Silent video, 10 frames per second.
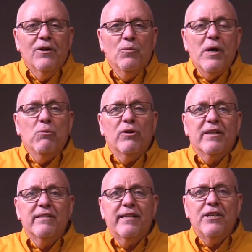We will
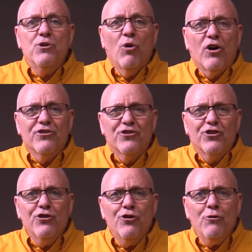continue our
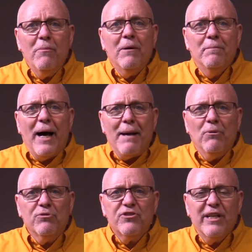Zoom
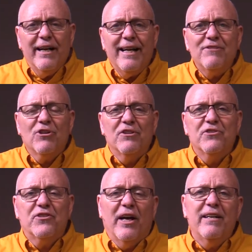Bible studies on
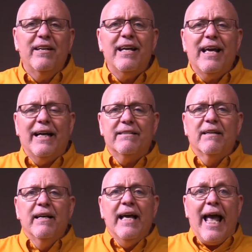Sunday at
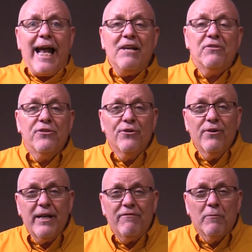
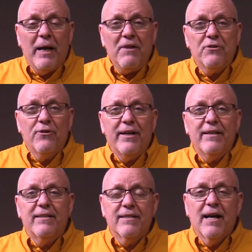8:30, from
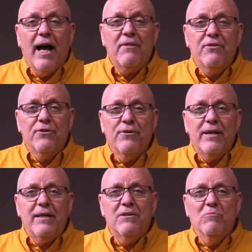8:30 to
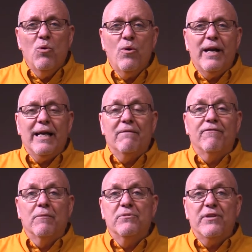9:30 in the morning, and
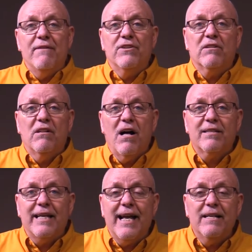from 7 o'clock
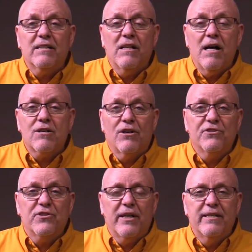to 8 o'clock on
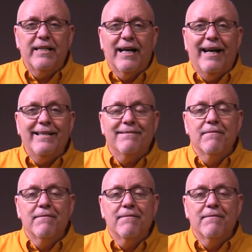Sunday night.